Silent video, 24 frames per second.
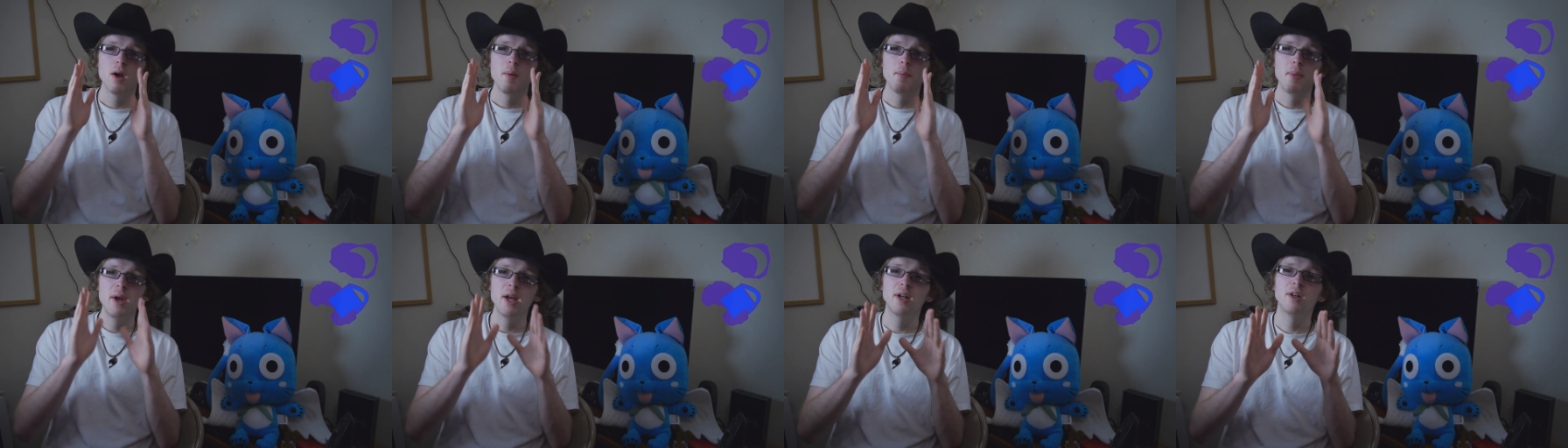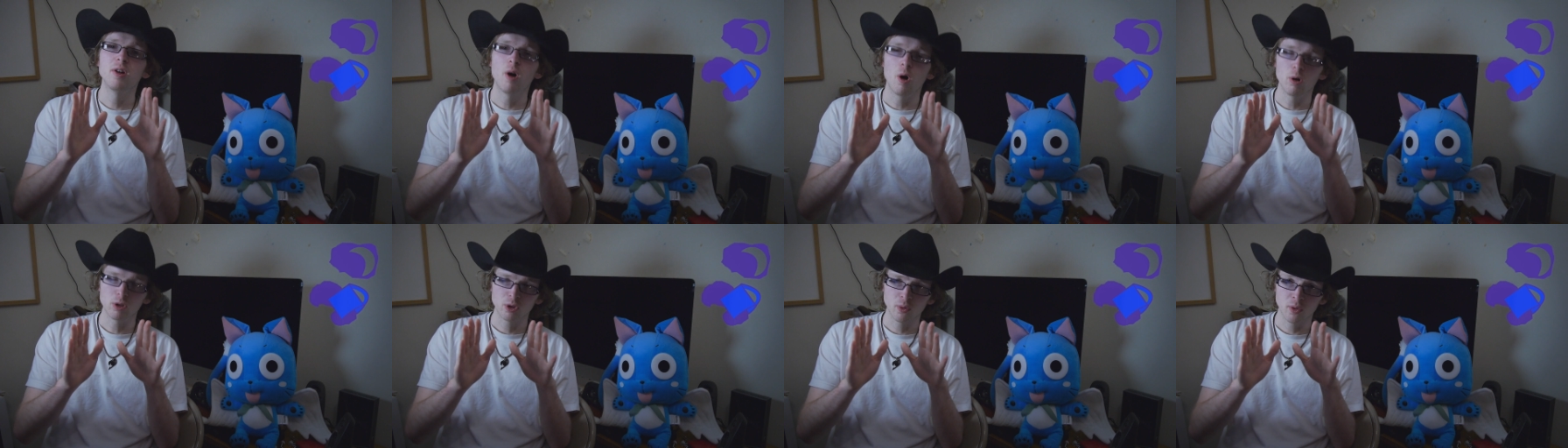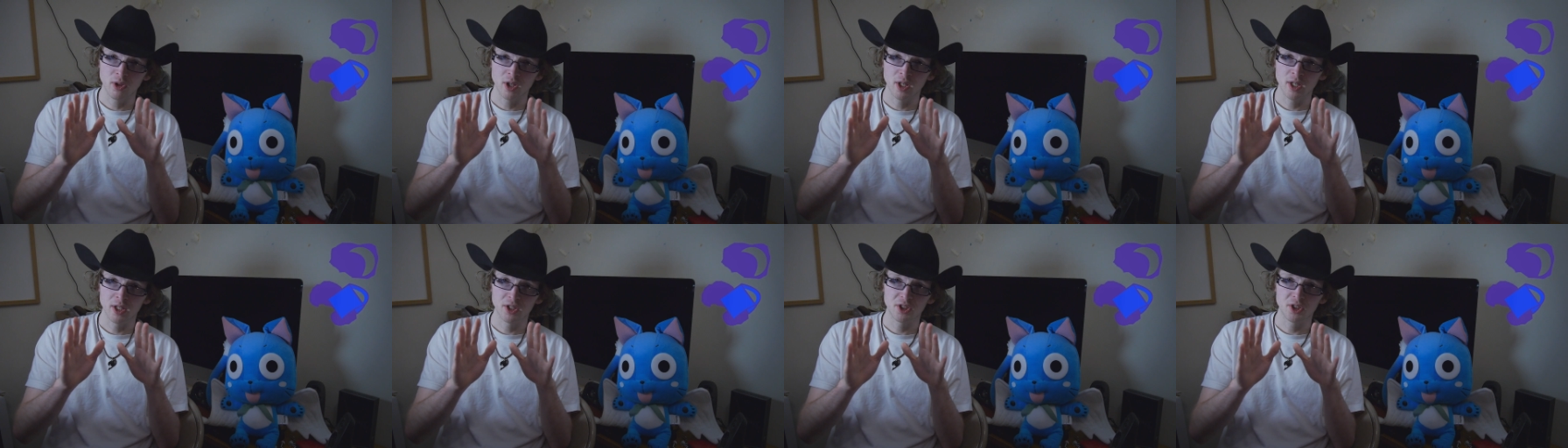be adults
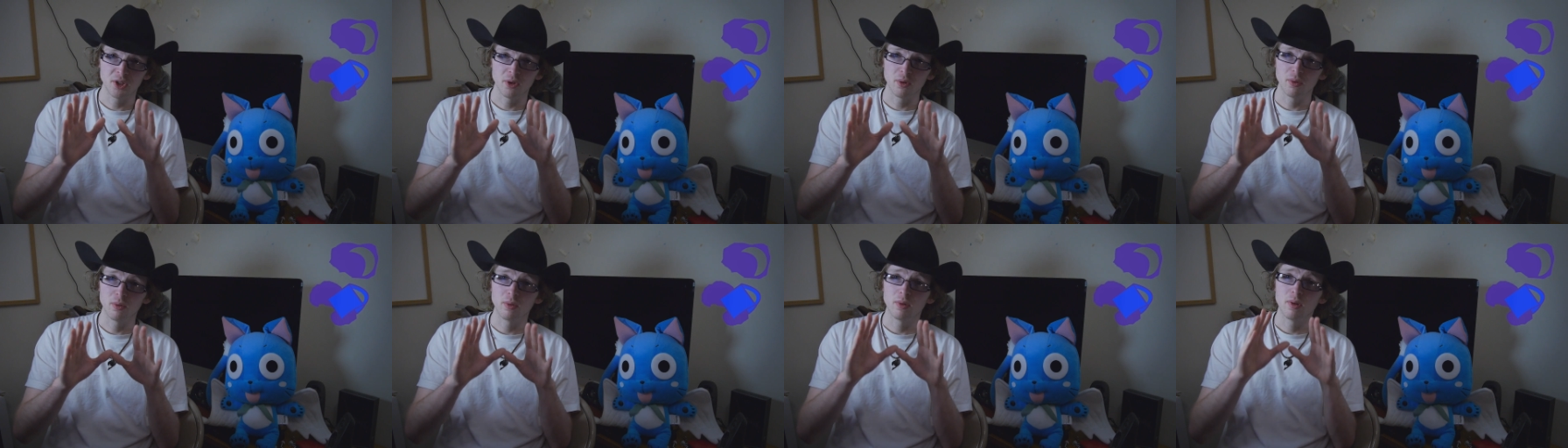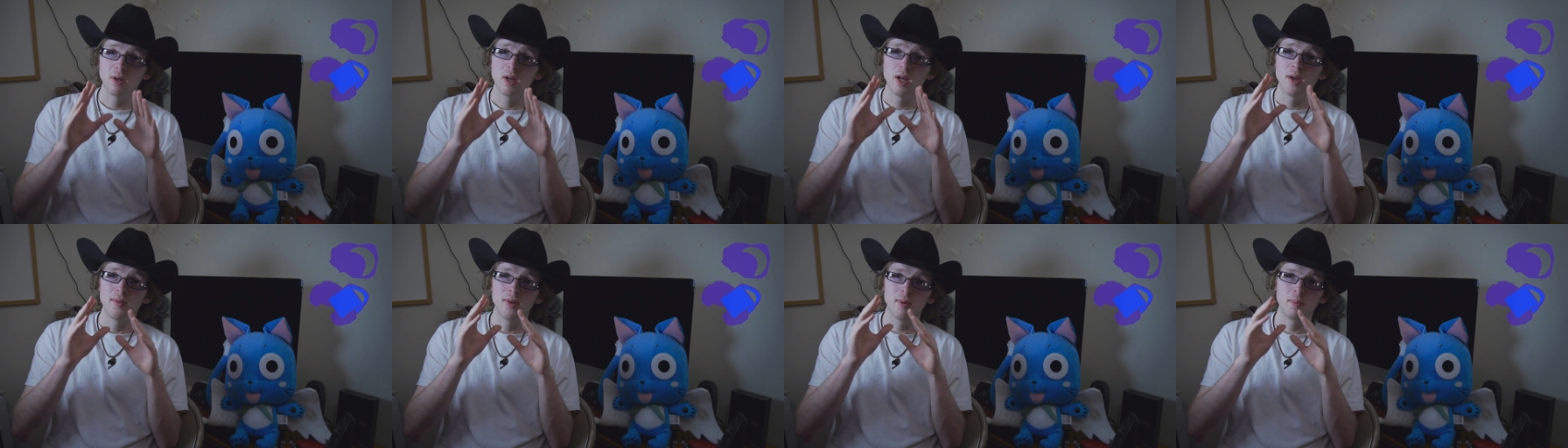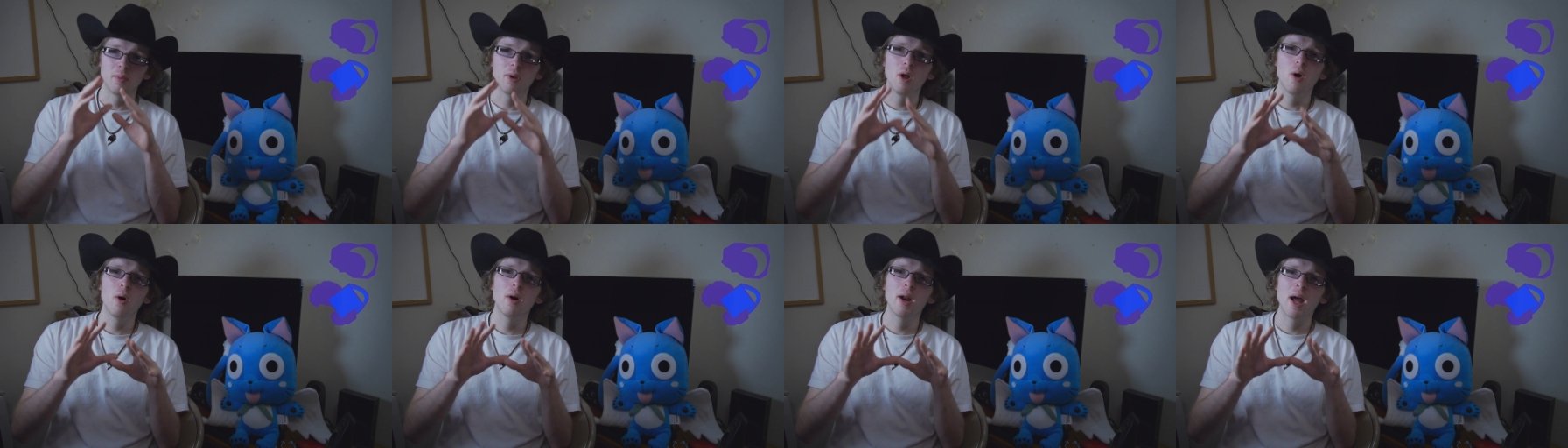with the issue. You
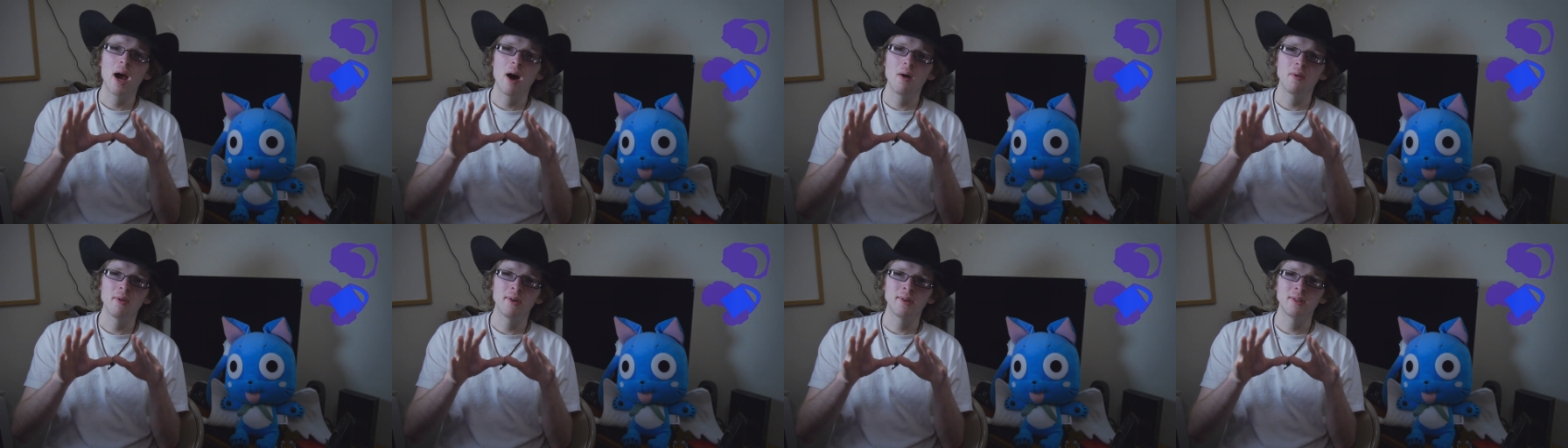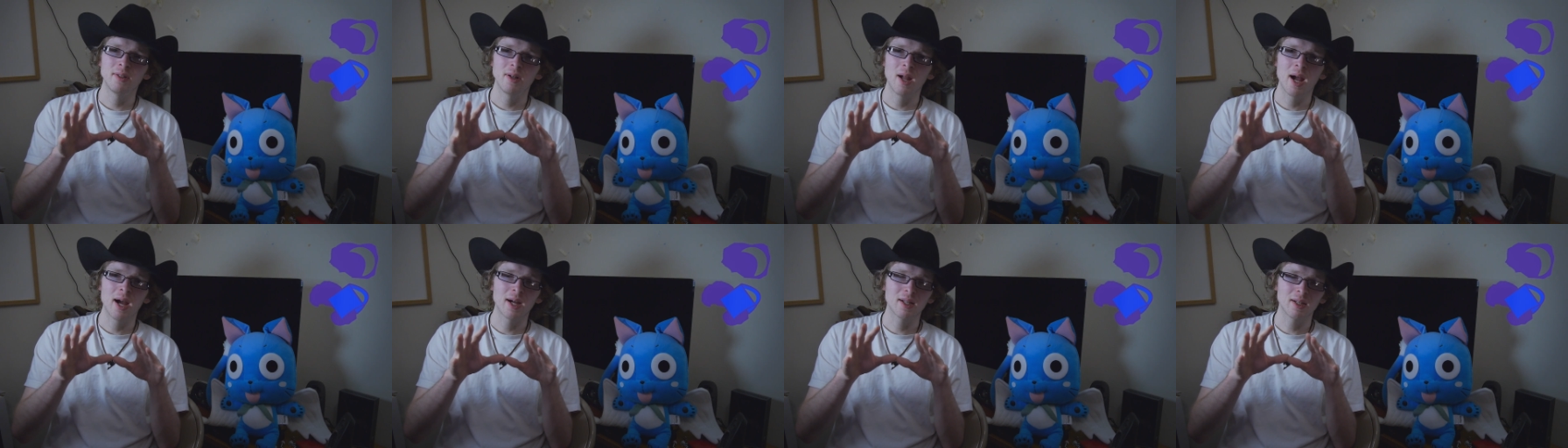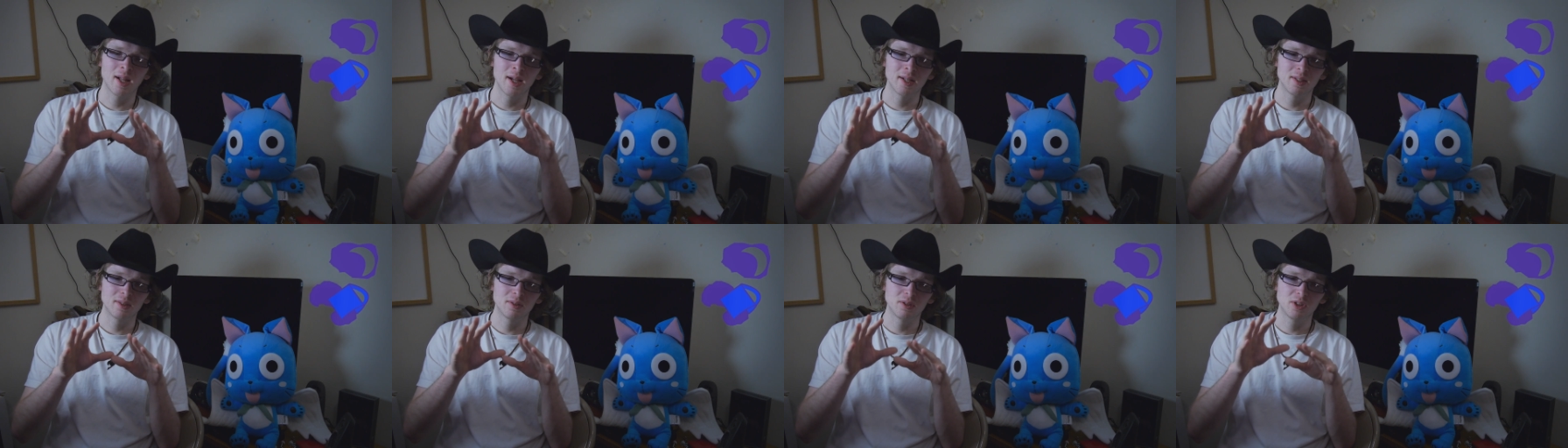blow it out and act
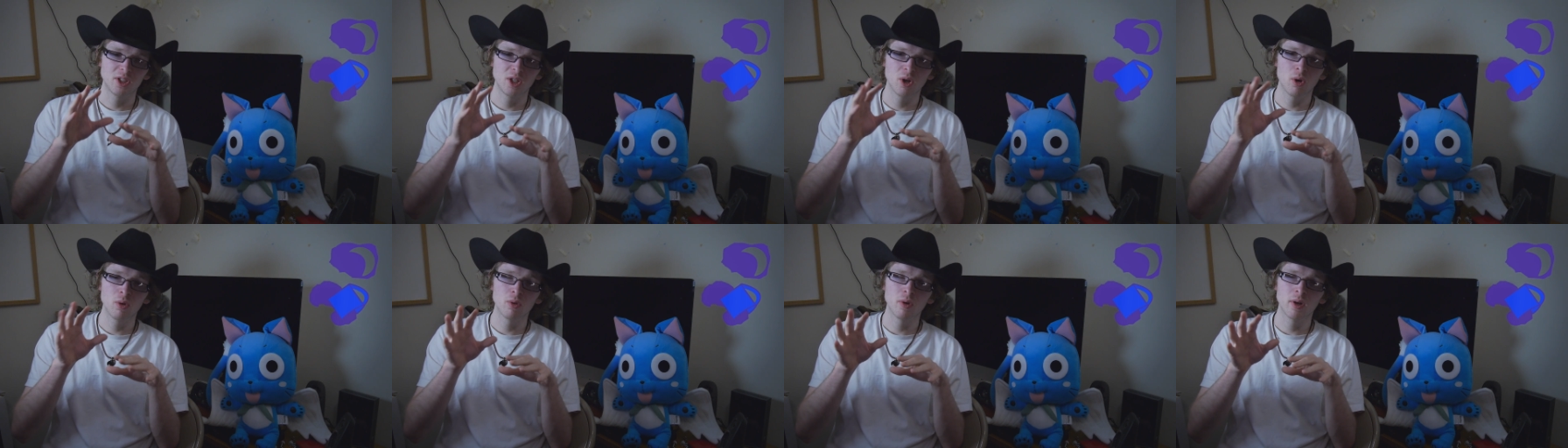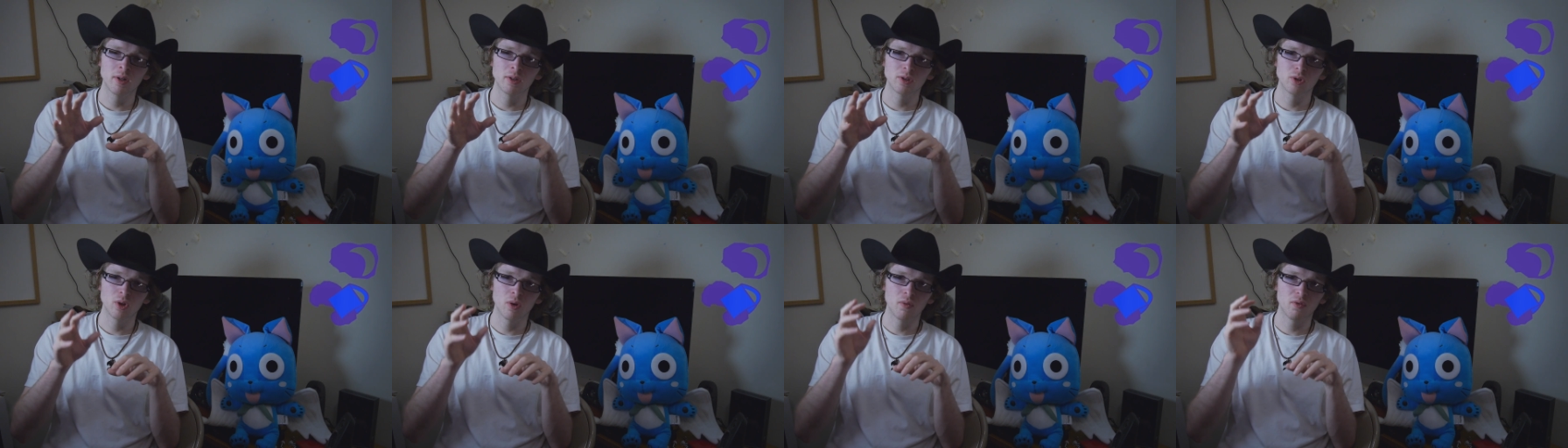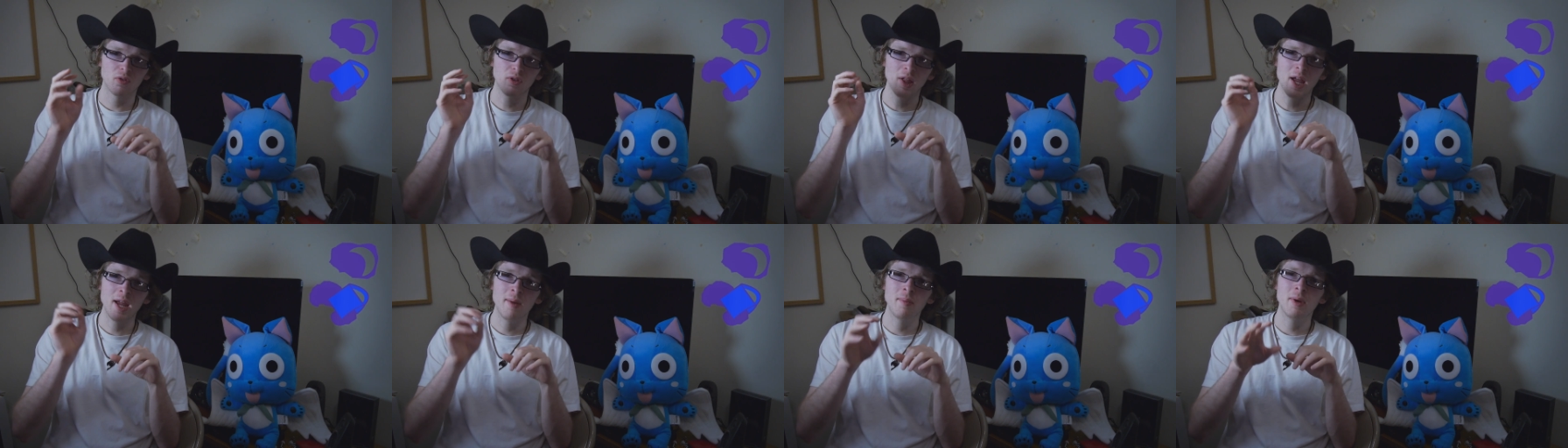like children, so
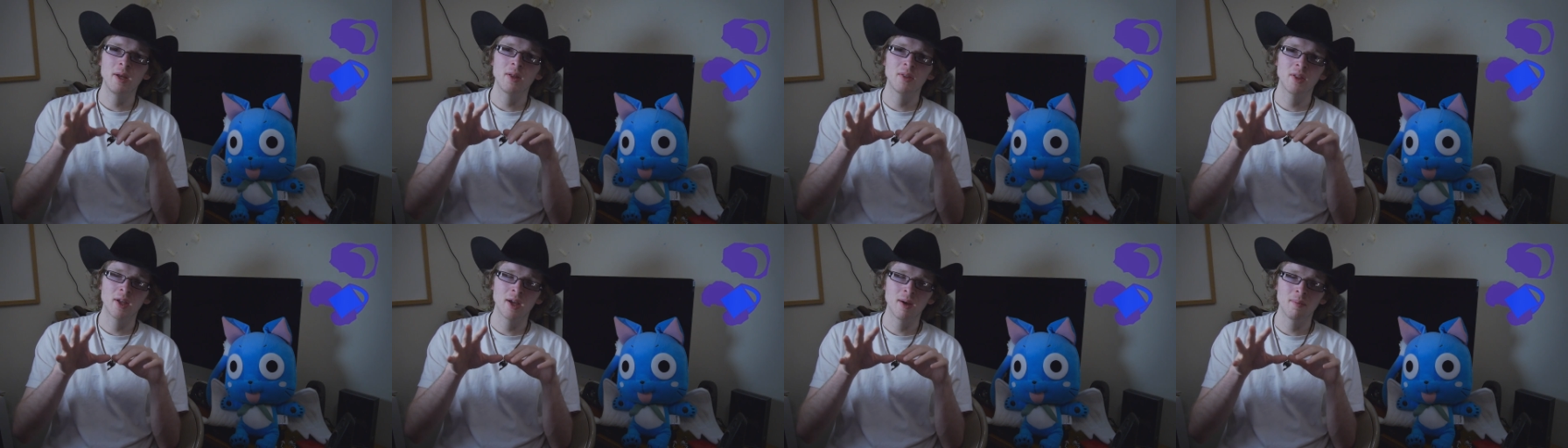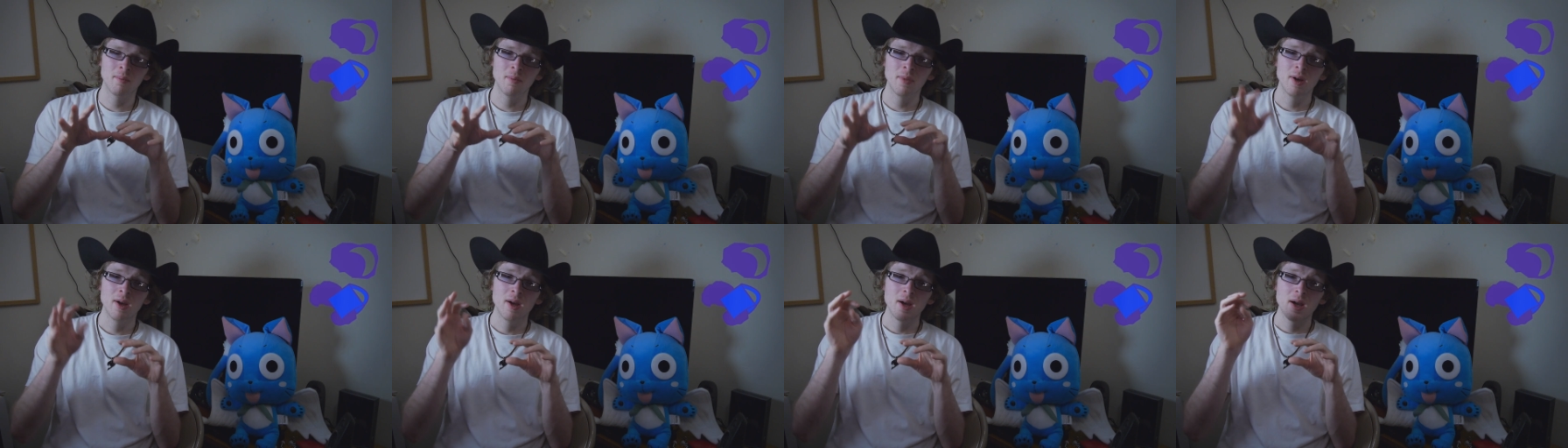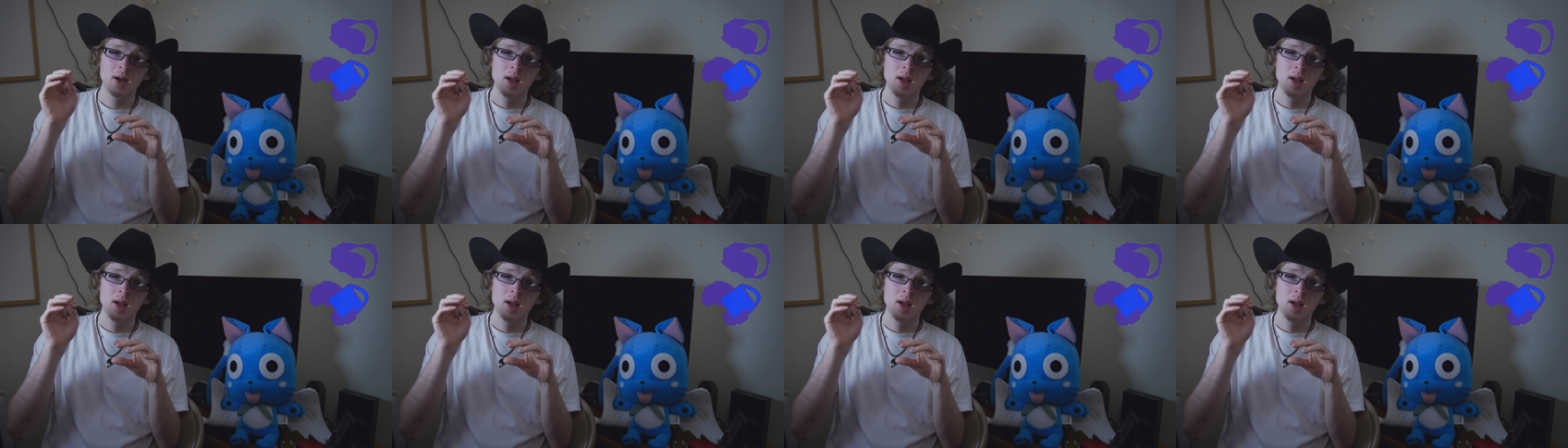flaming them,